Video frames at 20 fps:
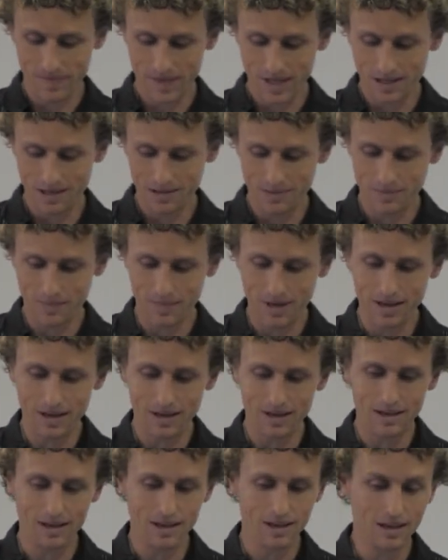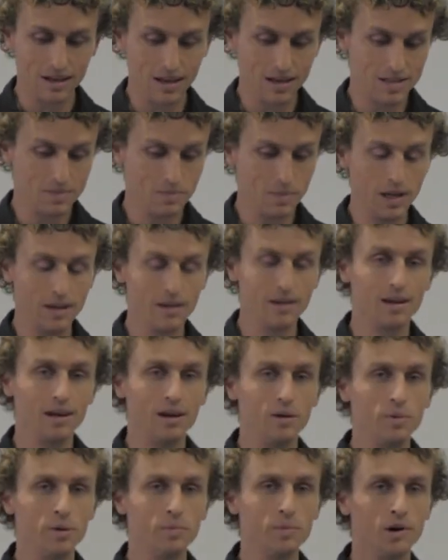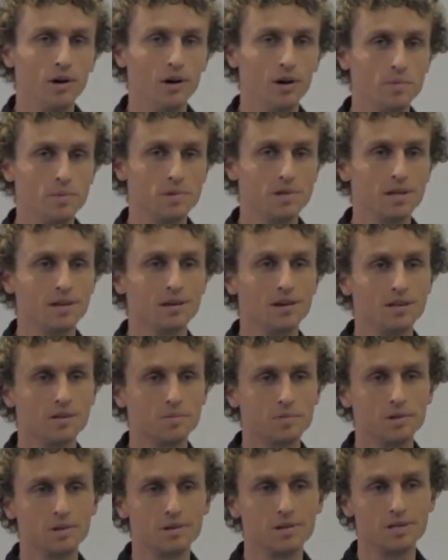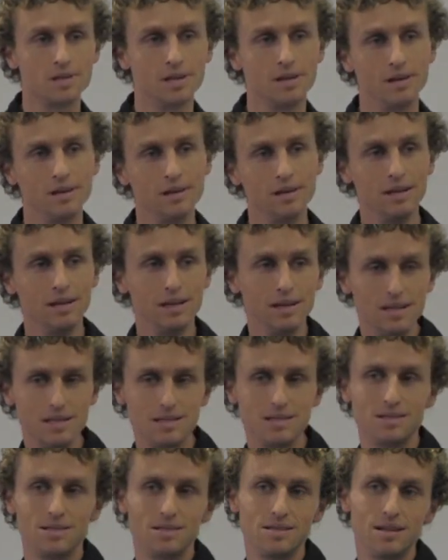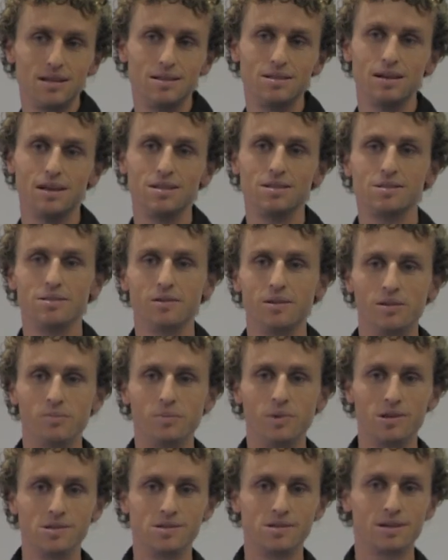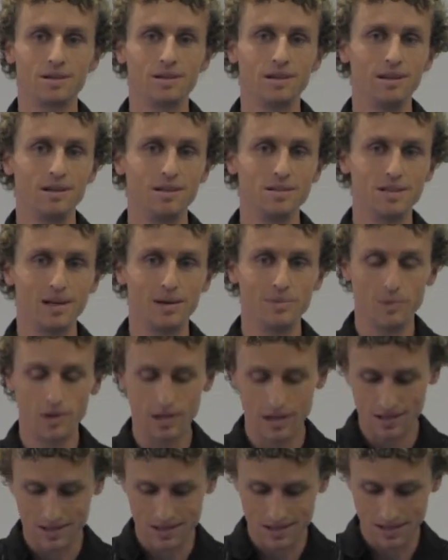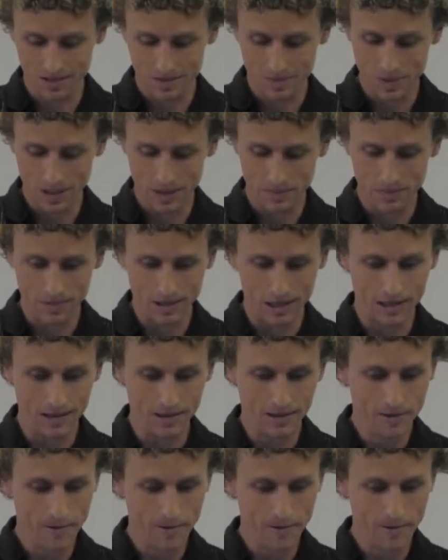And it's meant that they're a bit more open to the gospel because they're not attached to a mosque in the same way that settled people are.